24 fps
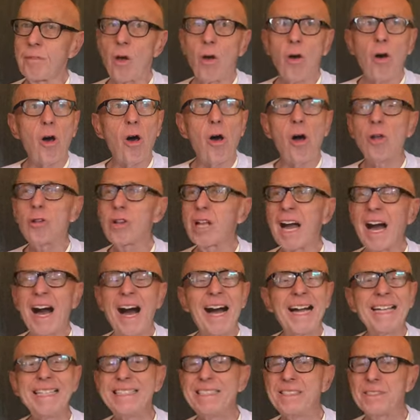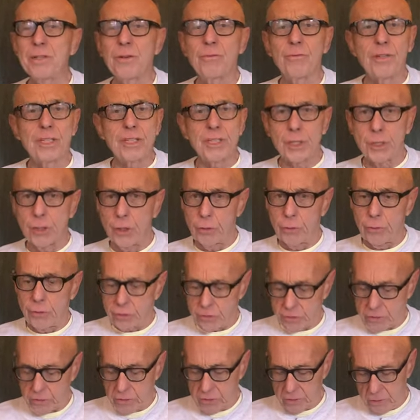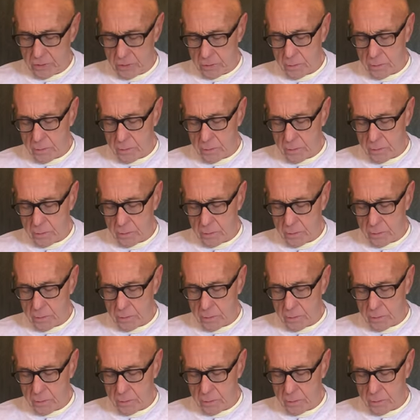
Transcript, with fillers: all kinds of issues.